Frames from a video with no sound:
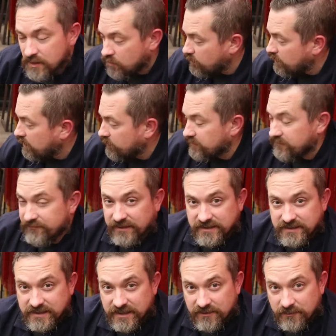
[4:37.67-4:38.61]
while we
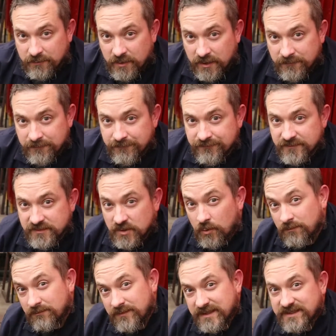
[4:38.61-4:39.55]
fix the other part. So
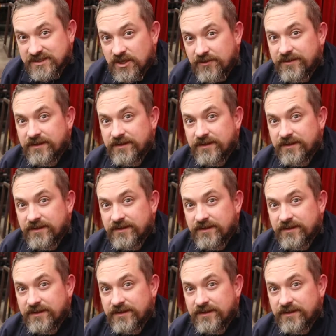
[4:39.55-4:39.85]
let's start